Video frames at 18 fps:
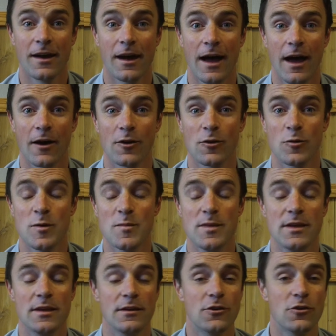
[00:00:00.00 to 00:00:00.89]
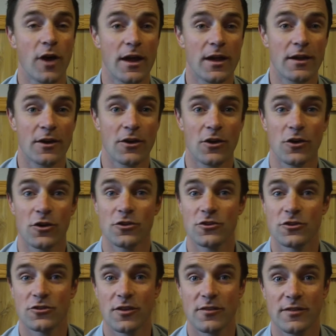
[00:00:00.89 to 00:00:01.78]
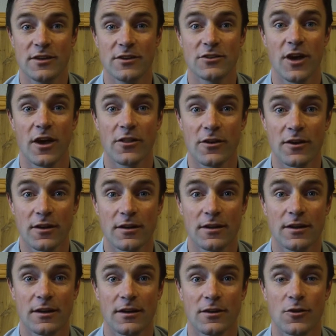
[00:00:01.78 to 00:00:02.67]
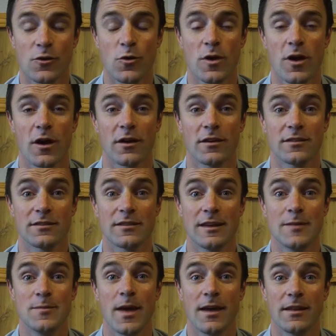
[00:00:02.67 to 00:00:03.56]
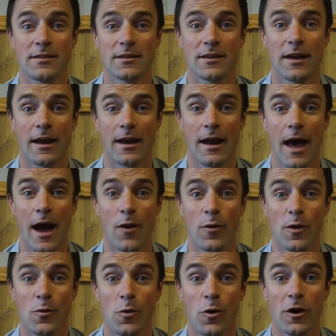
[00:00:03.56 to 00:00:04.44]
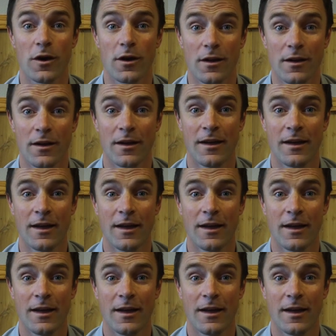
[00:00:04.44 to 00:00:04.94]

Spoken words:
how can we be great encouragers of each other in who we are as teammates and how we work,